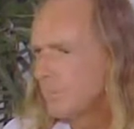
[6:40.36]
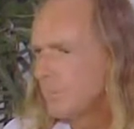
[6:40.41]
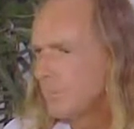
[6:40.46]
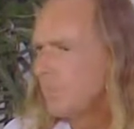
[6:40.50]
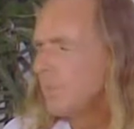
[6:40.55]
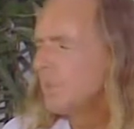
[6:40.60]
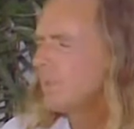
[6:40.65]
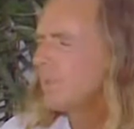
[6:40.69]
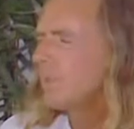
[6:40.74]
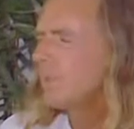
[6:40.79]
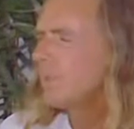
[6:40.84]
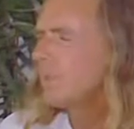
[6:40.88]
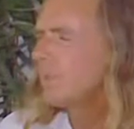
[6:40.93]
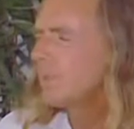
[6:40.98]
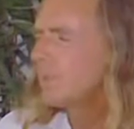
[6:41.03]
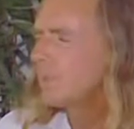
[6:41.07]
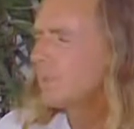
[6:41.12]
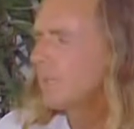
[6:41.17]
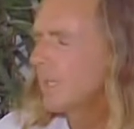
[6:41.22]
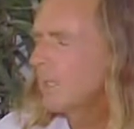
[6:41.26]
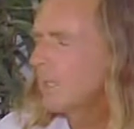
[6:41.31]
We don't know
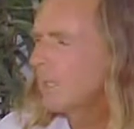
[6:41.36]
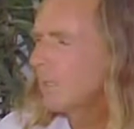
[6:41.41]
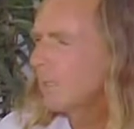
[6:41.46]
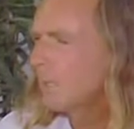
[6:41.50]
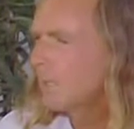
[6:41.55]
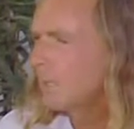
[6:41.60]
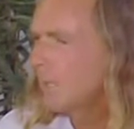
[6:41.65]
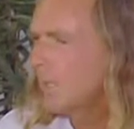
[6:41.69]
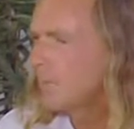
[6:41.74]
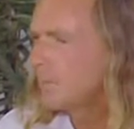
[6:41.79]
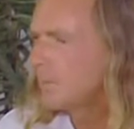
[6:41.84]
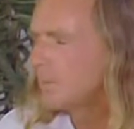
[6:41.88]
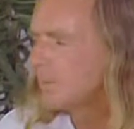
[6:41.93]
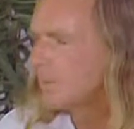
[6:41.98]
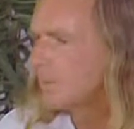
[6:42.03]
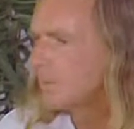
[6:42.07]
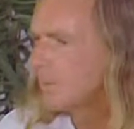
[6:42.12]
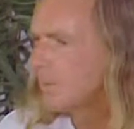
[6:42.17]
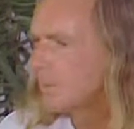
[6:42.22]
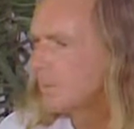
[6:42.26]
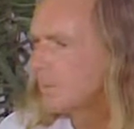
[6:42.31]
exactly what
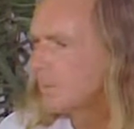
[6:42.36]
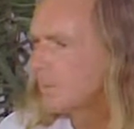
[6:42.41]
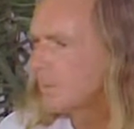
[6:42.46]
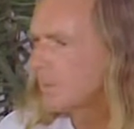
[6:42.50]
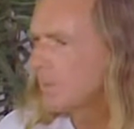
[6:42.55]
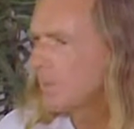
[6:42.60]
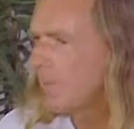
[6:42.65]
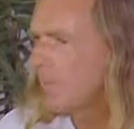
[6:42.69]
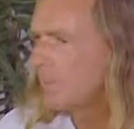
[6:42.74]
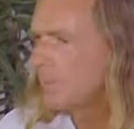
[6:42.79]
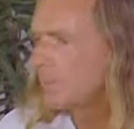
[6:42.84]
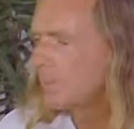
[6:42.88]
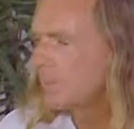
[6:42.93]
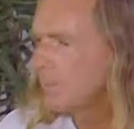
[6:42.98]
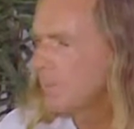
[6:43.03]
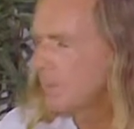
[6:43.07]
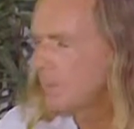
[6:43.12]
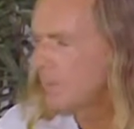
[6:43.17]
happens to us after we